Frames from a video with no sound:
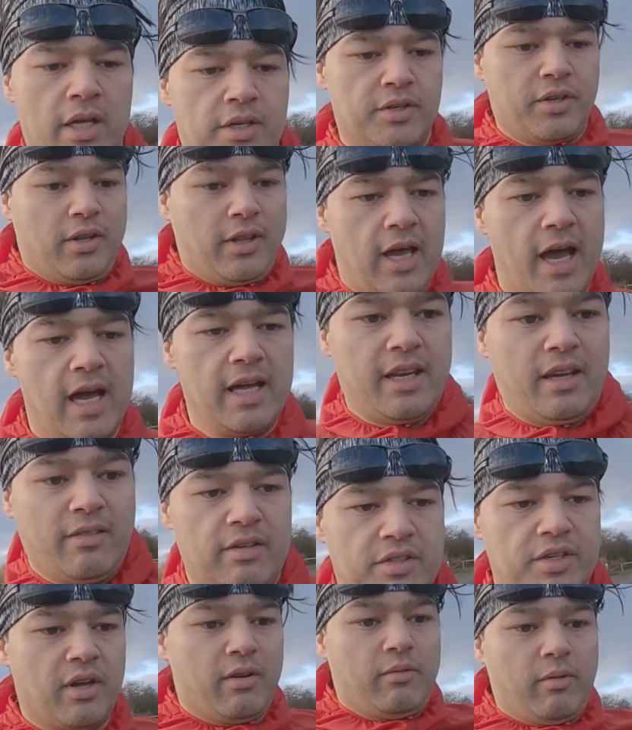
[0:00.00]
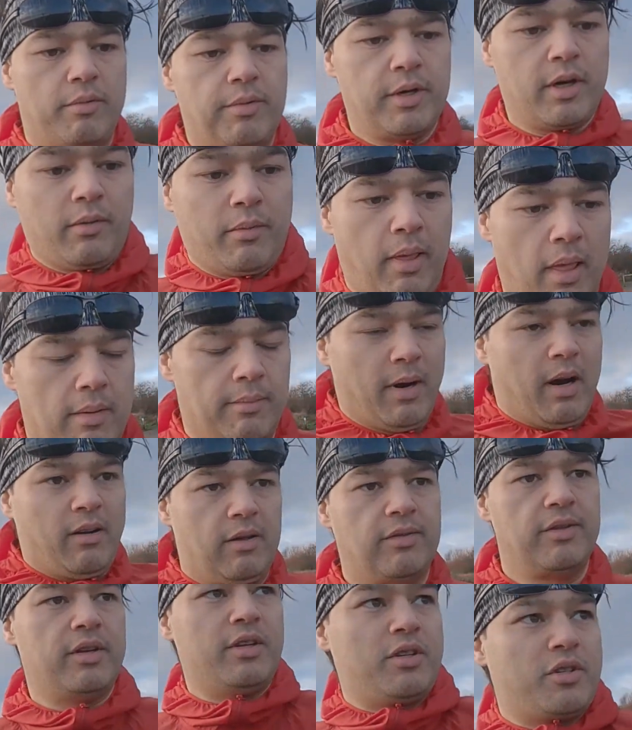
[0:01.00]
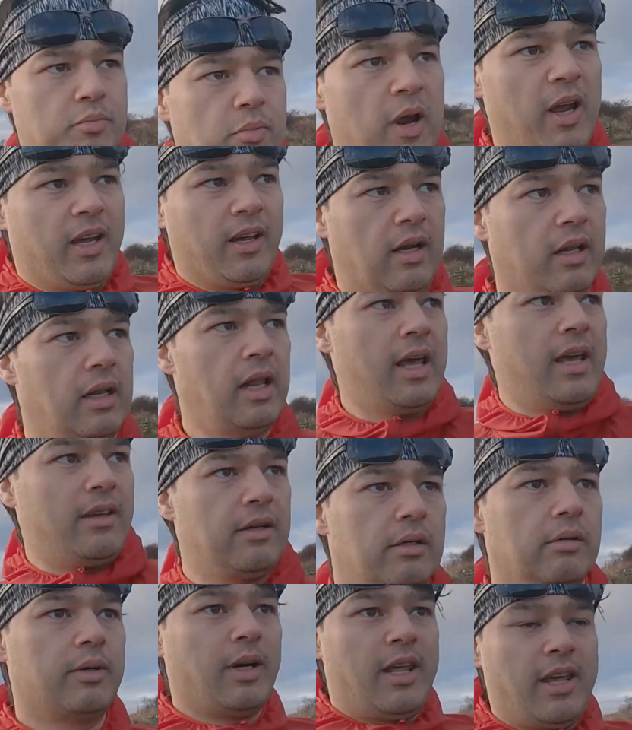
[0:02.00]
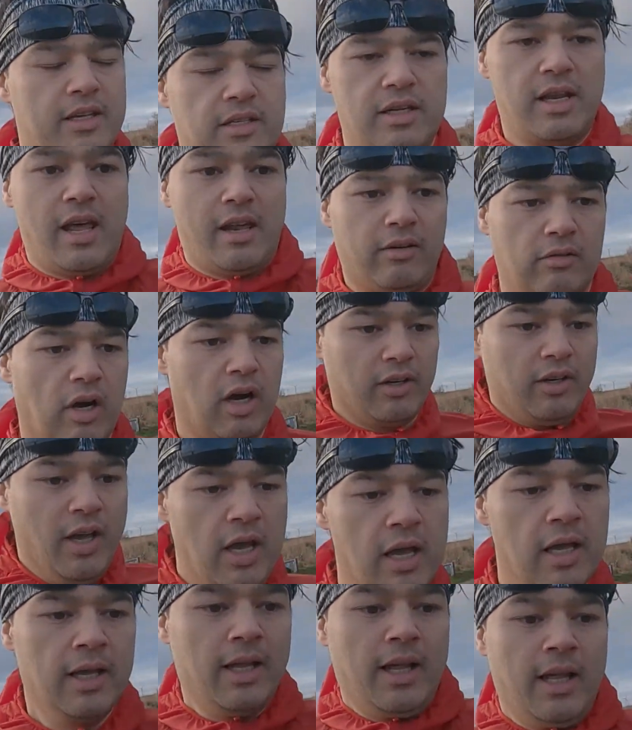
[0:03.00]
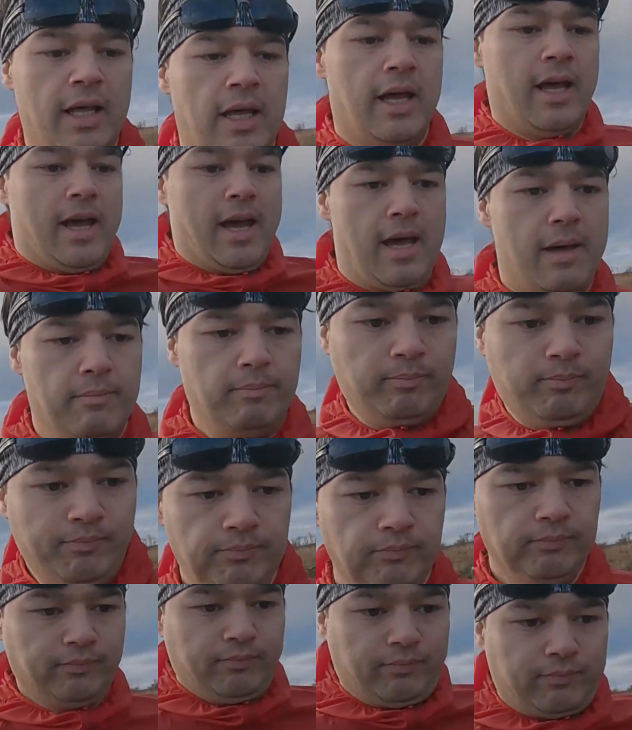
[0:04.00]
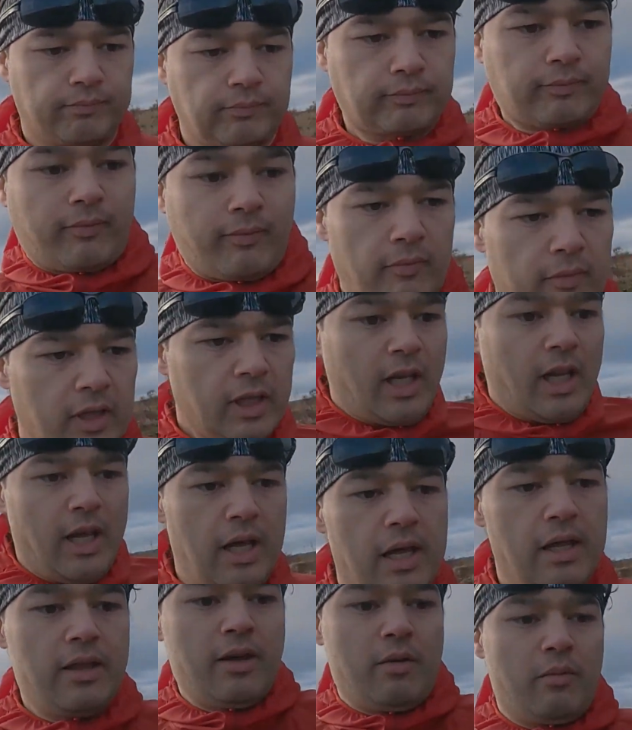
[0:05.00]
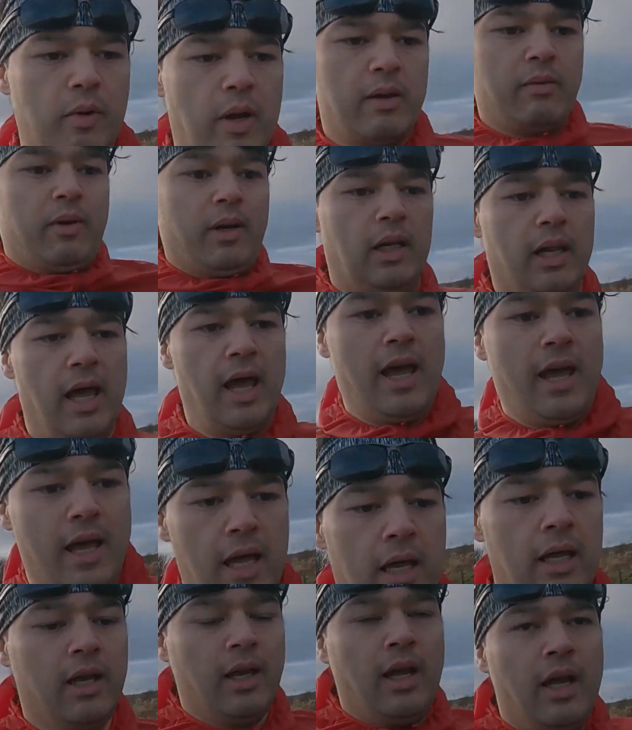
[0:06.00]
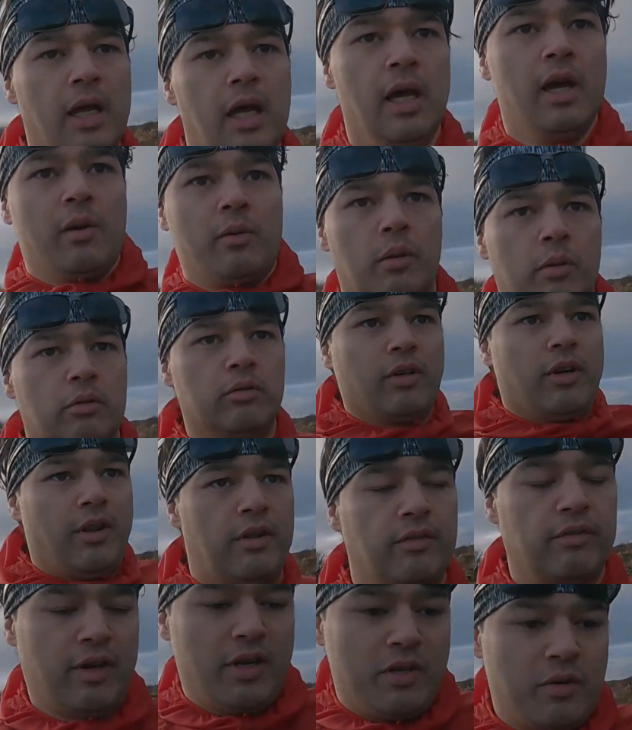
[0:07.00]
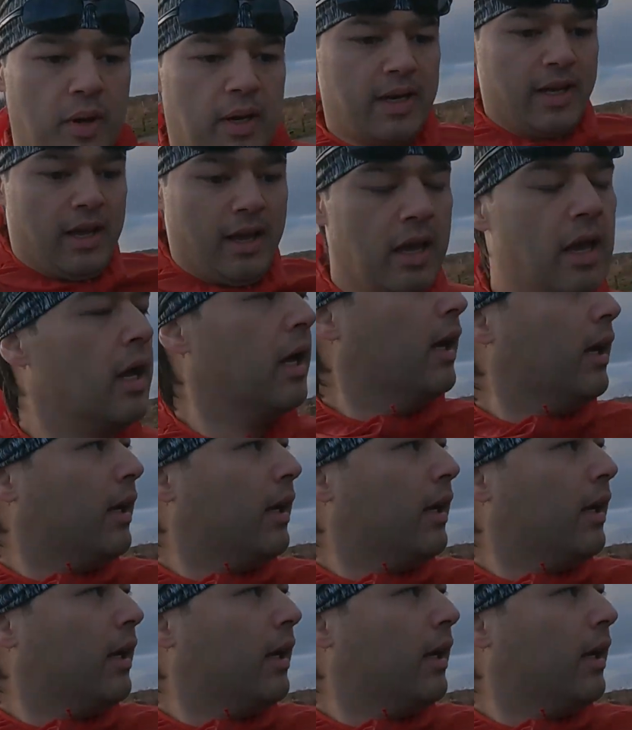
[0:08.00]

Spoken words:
So the idea is that when we come to that marathon in spring, and I'll let you know what it is later on, that we'll run a 320.